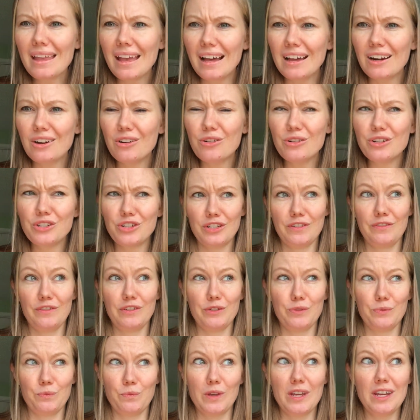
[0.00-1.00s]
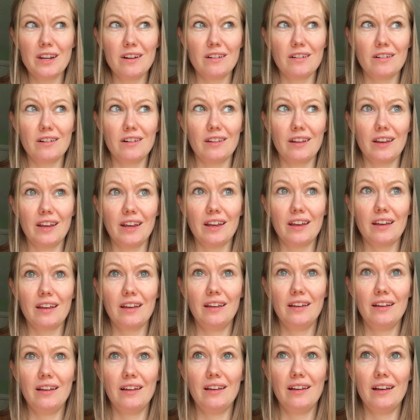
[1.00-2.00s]
I don't know, it just feels weird. Like
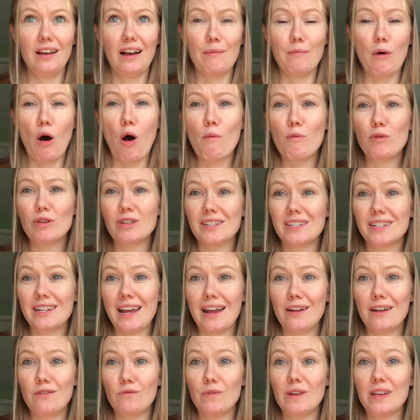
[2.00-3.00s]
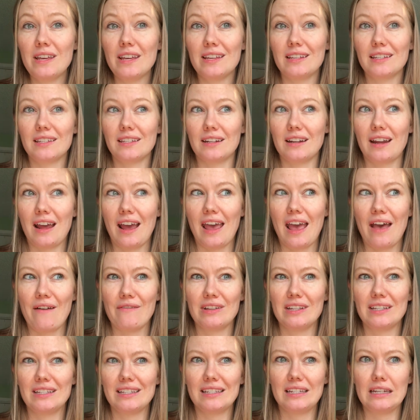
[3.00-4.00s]
I'm almost 10 weeks and I
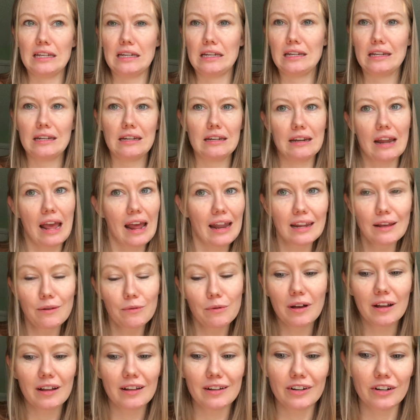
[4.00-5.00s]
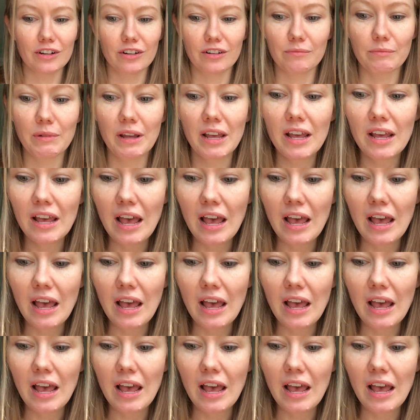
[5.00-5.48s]
haven't seen anyone or